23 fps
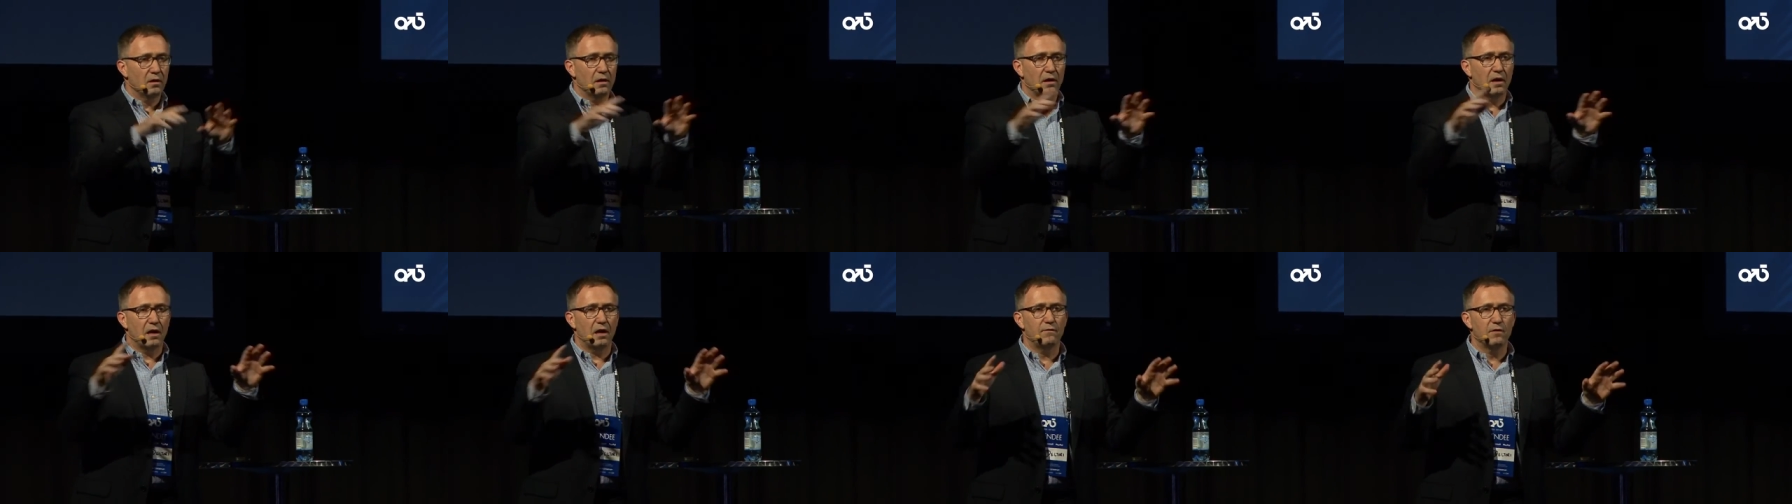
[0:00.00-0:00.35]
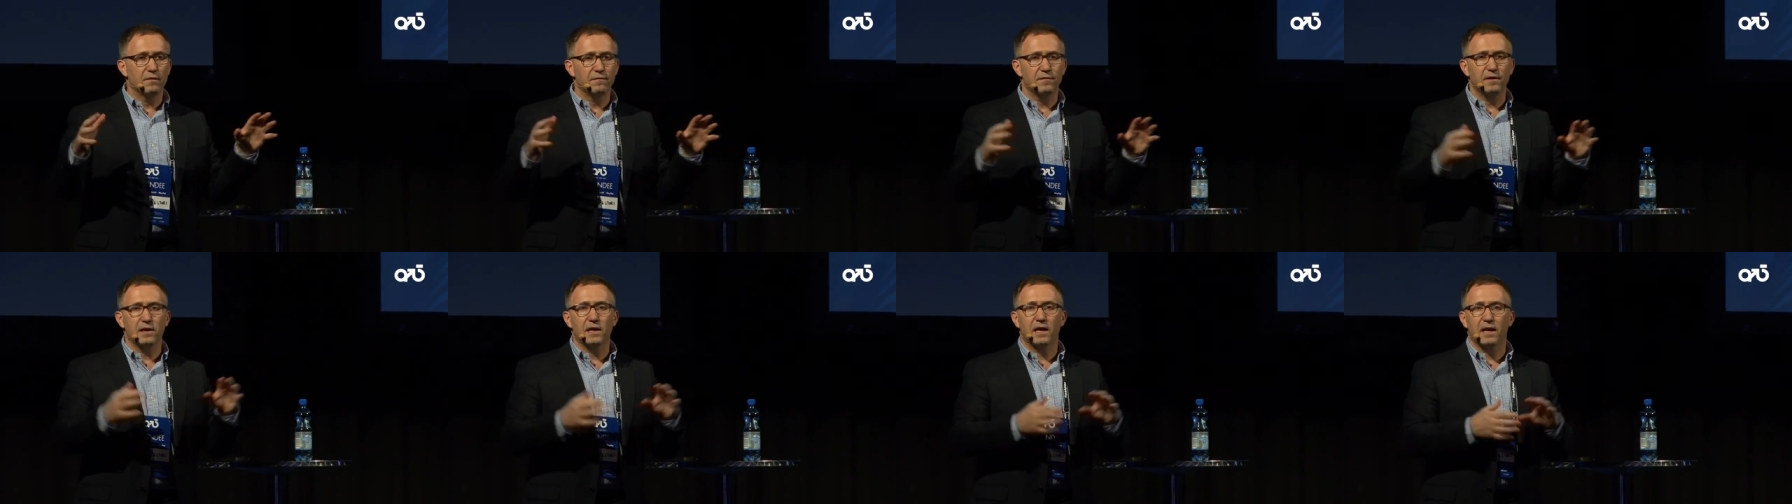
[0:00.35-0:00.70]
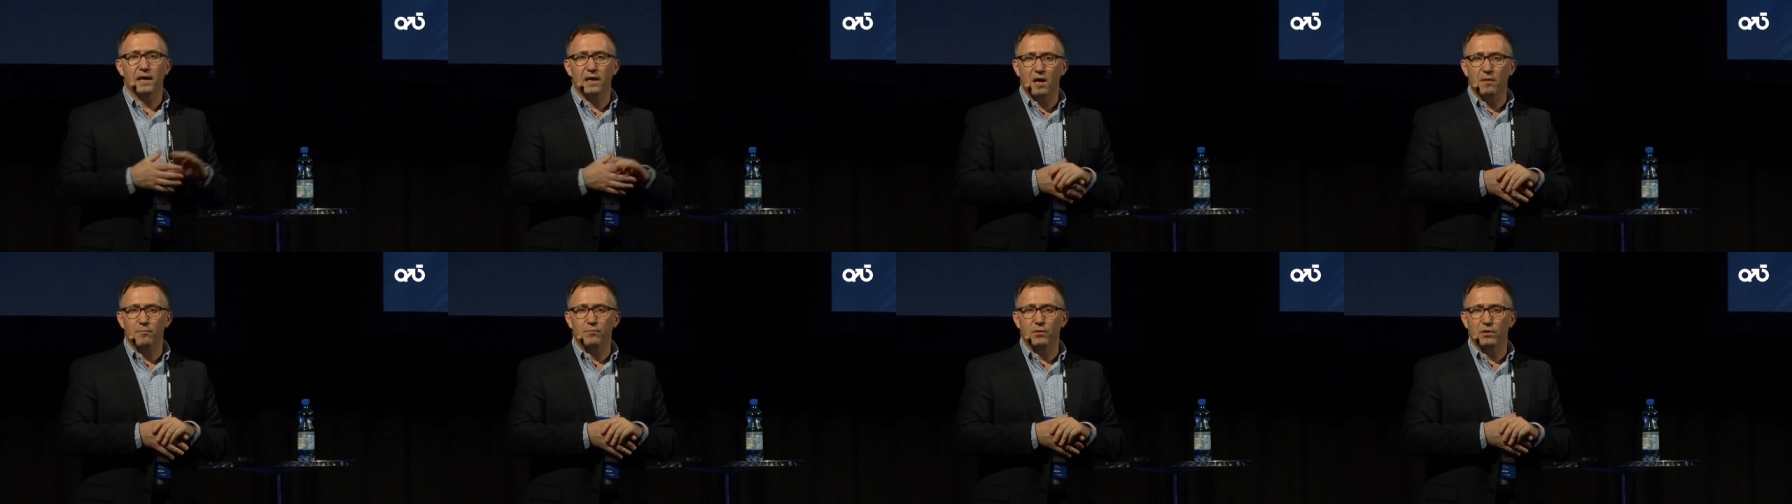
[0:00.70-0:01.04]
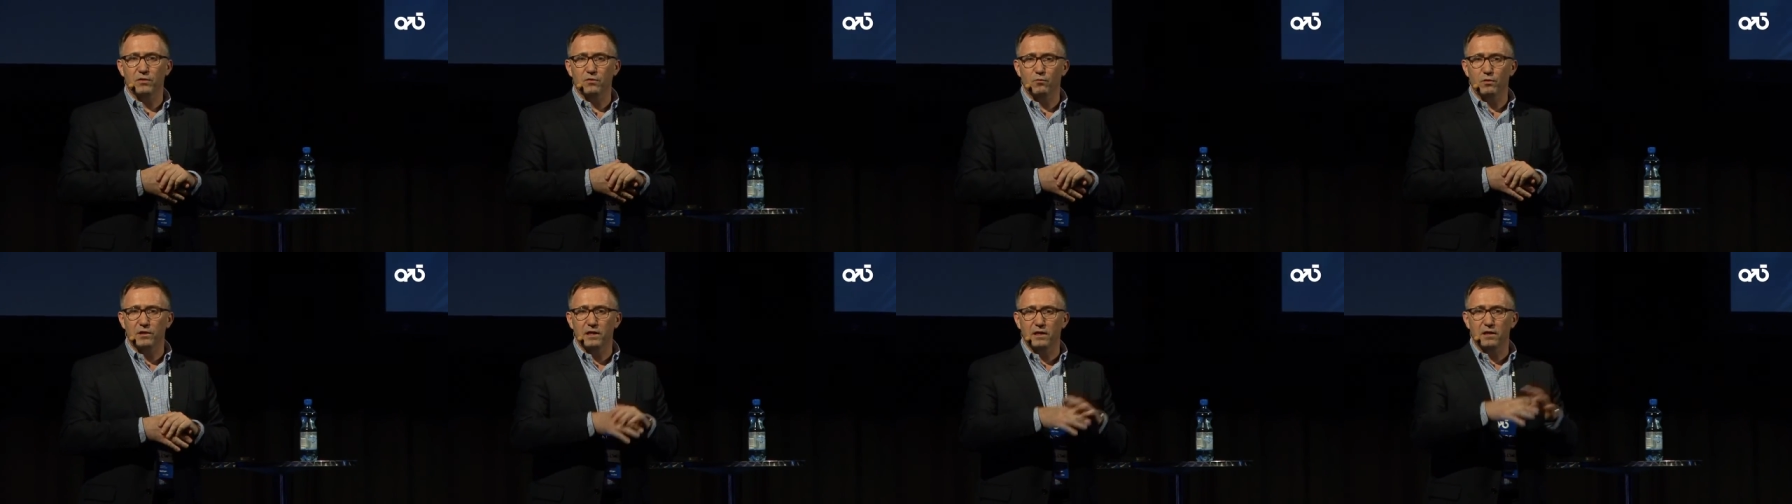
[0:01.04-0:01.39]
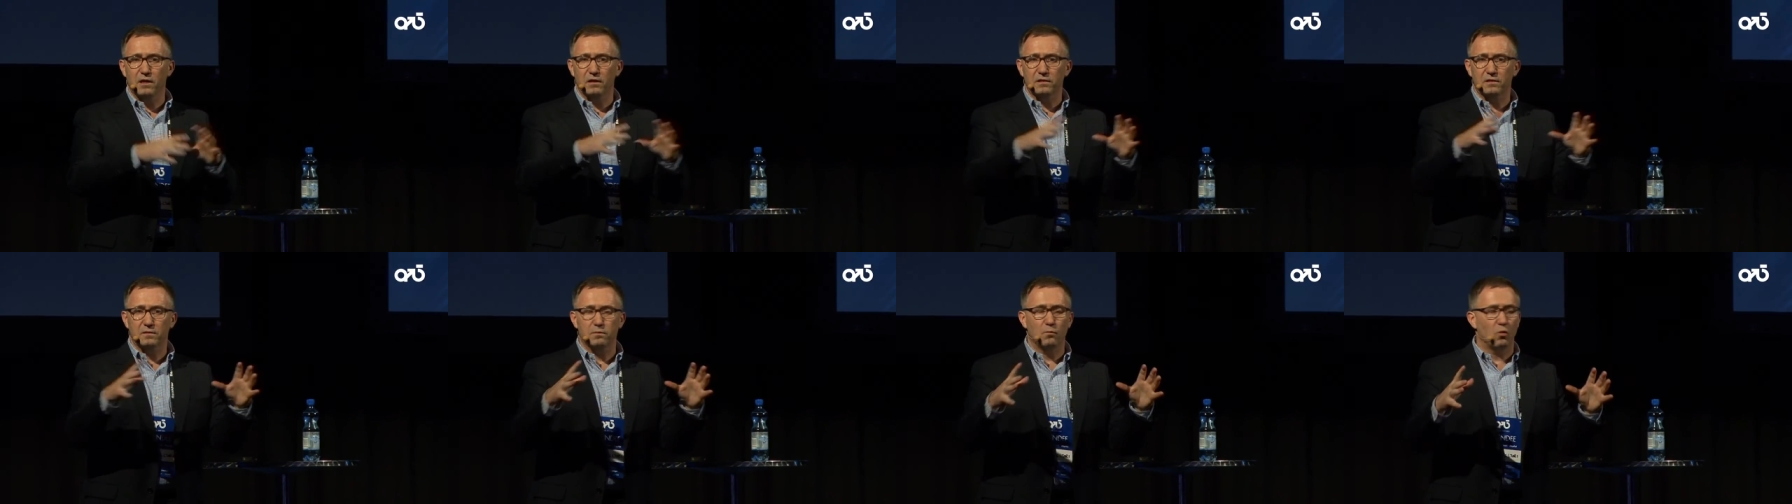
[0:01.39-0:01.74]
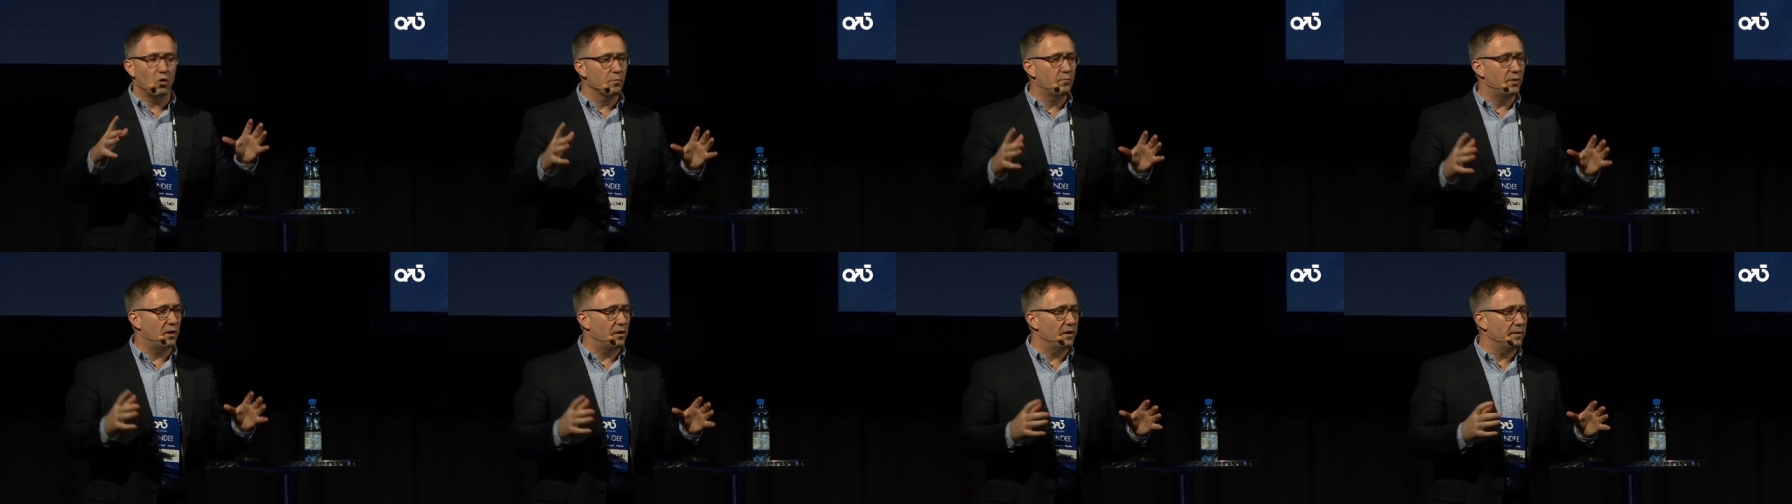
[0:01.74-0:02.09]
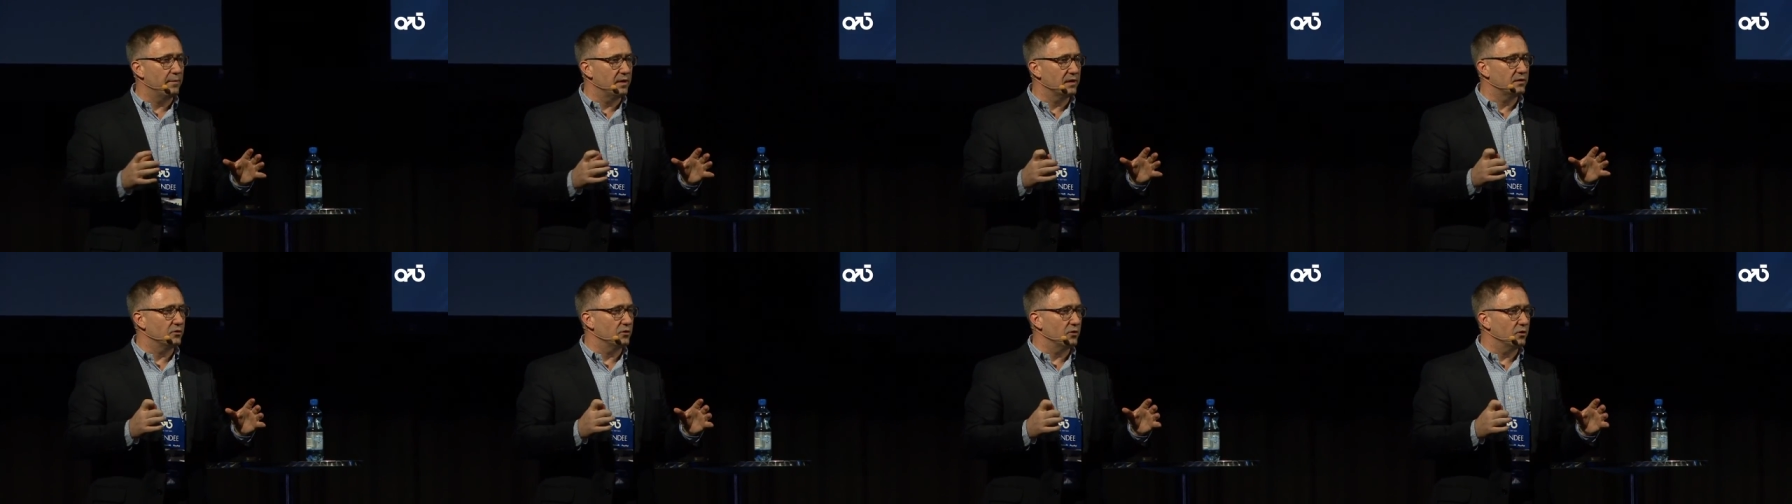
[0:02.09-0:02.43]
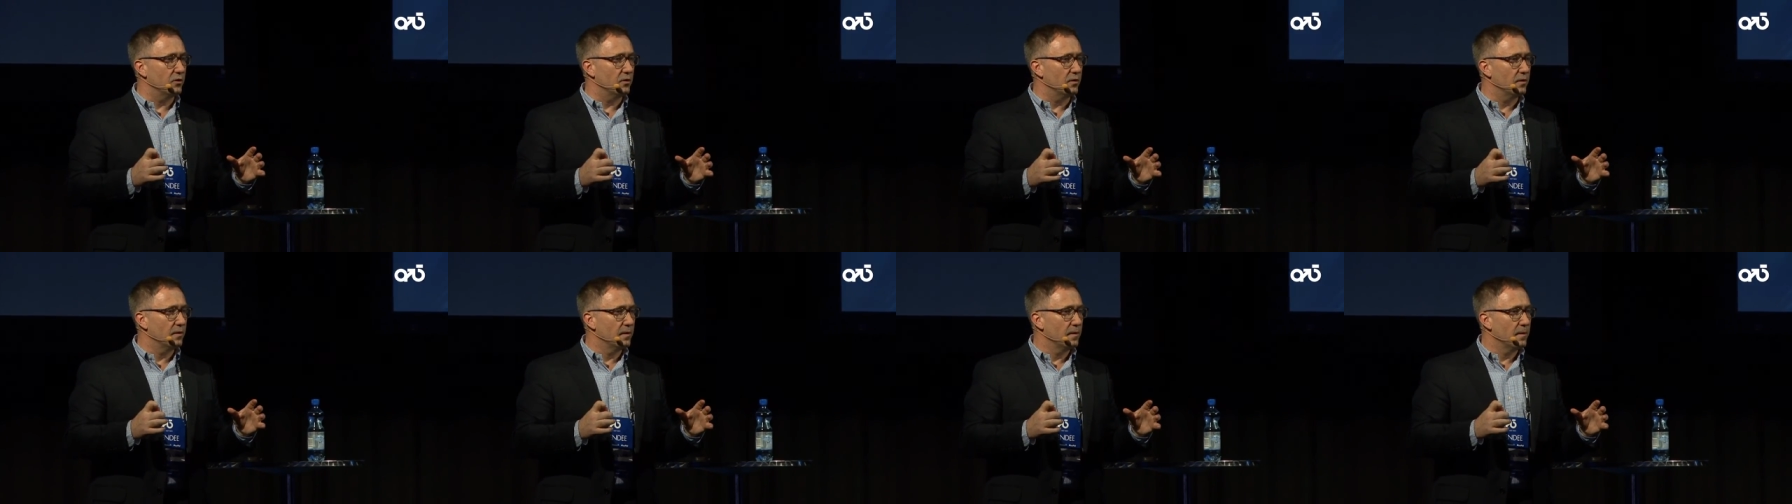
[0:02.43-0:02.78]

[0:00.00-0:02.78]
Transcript: Everything can happen within a small perimeter.